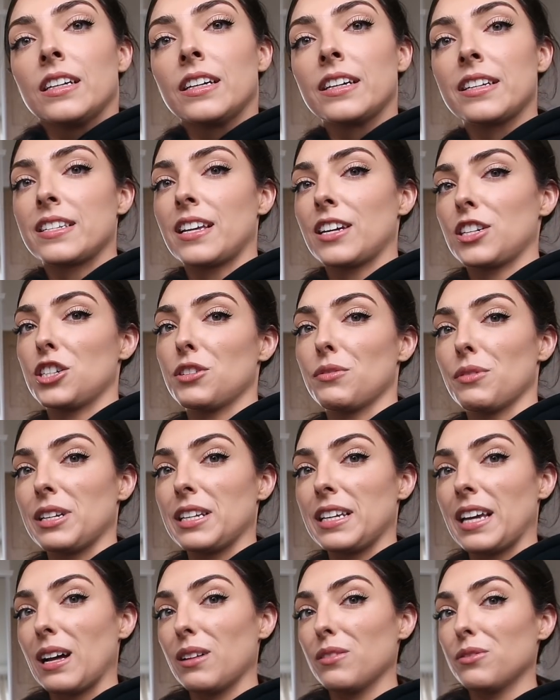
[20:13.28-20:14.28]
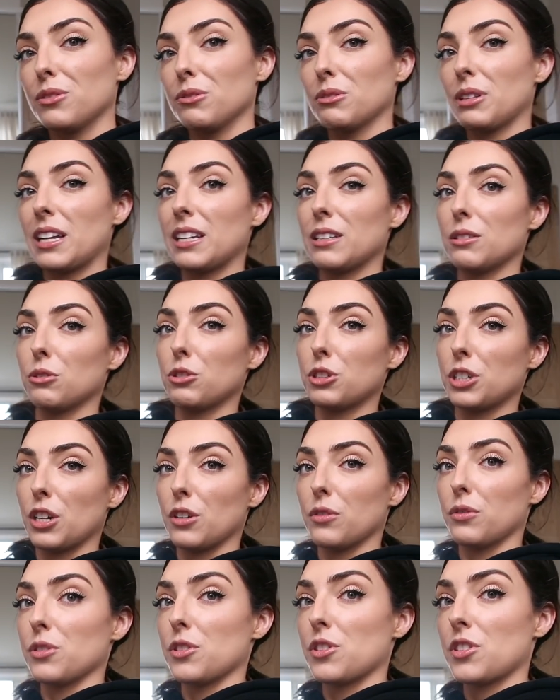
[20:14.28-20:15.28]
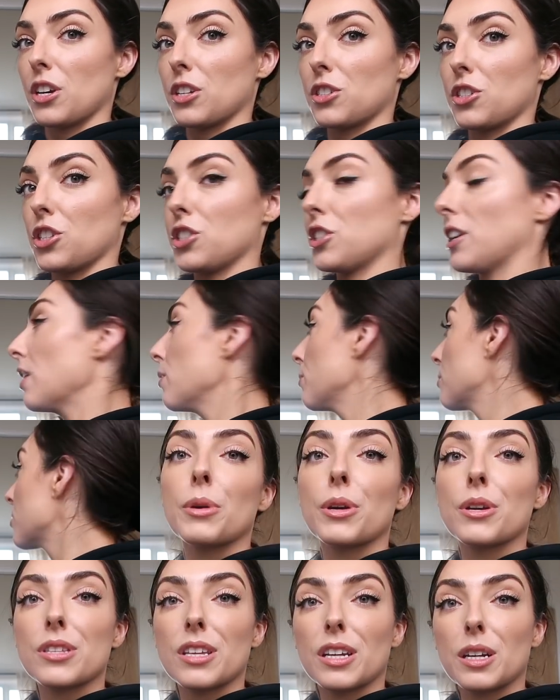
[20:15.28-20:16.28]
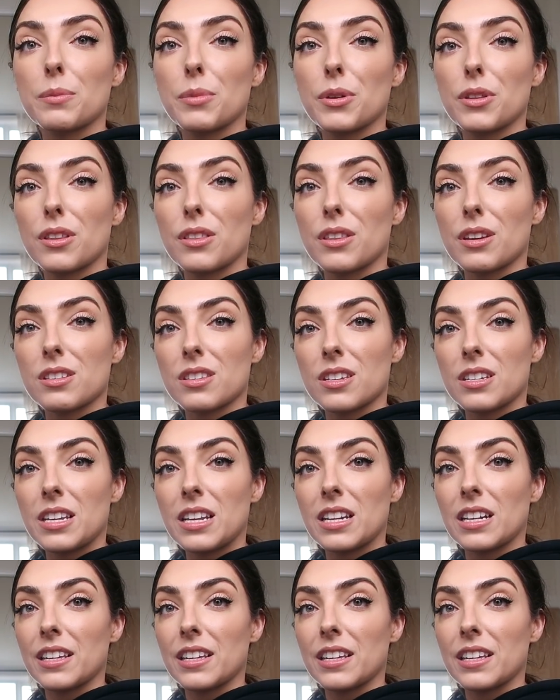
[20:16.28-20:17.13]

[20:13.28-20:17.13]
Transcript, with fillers: It's actually really helpful. That little shelf is such a shout because I can put the things I need,